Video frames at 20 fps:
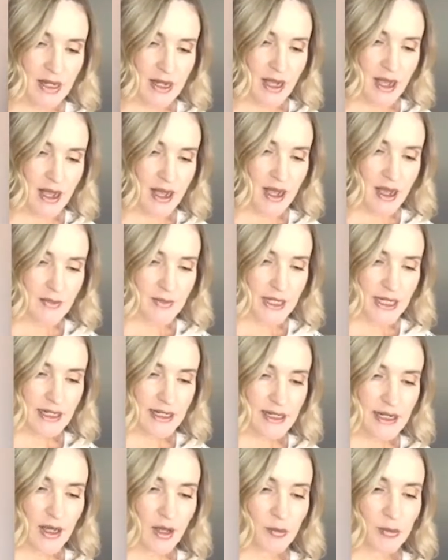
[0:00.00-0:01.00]
It
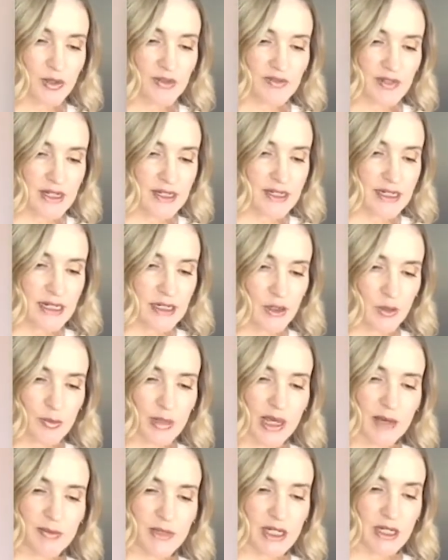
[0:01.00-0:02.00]
can help prevent and heal
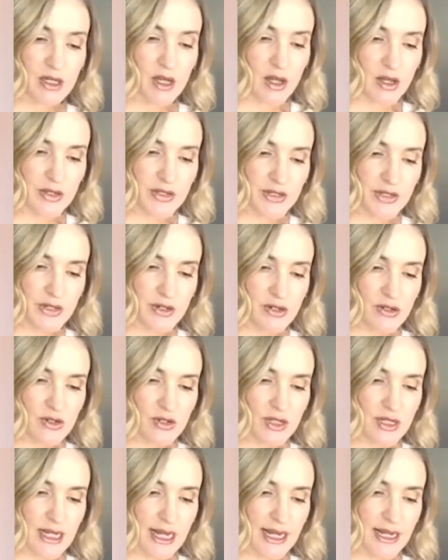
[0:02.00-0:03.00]
peptic
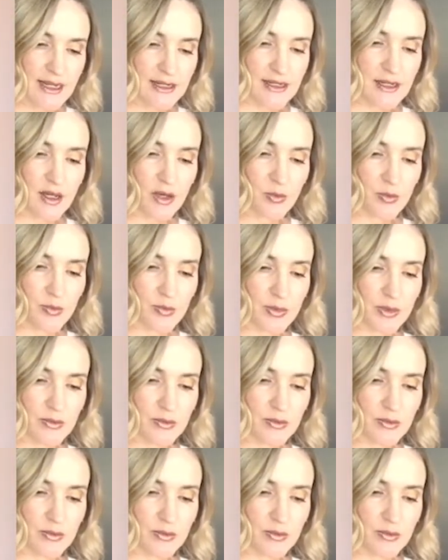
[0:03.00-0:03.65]
ulcers and help